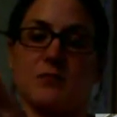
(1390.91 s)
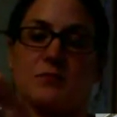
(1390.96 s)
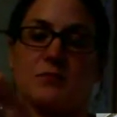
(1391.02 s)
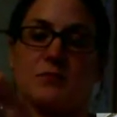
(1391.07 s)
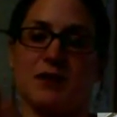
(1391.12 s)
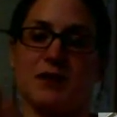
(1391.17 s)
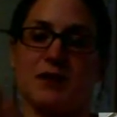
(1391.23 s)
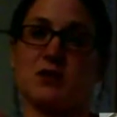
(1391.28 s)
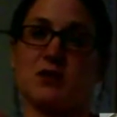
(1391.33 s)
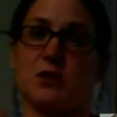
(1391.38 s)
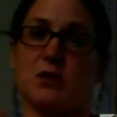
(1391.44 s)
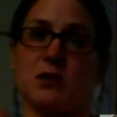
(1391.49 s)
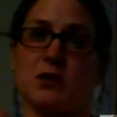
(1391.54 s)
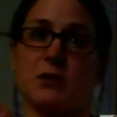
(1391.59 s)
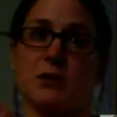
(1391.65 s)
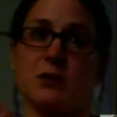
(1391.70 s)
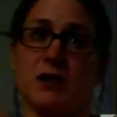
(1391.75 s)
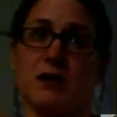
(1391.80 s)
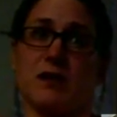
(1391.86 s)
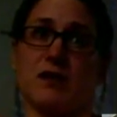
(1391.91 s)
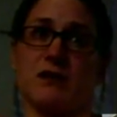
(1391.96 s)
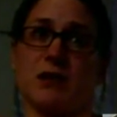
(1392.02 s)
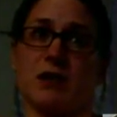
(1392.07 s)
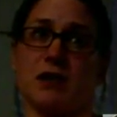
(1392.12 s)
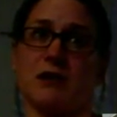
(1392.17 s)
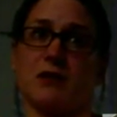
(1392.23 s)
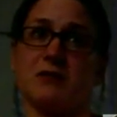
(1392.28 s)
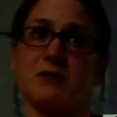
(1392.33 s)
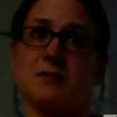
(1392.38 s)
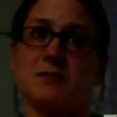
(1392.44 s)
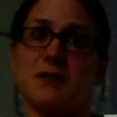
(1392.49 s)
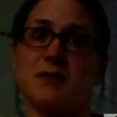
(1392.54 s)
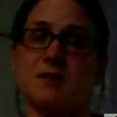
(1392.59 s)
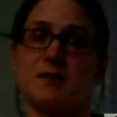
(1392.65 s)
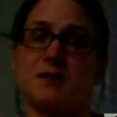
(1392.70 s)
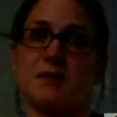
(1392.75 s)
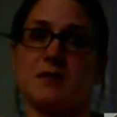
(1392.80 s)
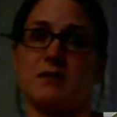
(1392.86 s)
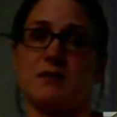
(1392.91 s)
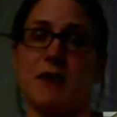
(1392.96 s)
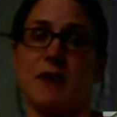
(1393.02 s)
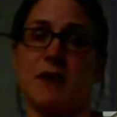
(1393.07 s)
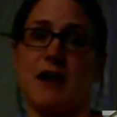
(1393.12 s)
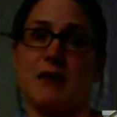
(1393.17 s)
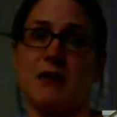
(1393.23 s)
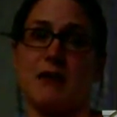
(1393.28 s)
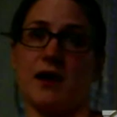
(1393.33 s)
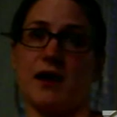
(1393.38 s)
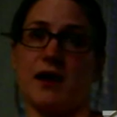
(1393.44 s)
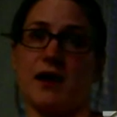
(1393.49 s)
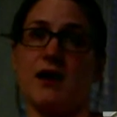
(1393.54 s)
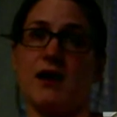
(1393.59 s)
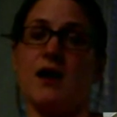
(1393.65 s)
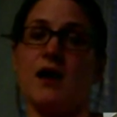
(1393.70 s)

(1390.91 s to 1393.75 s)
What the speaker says: by the door where nothing grows because we have a pathway,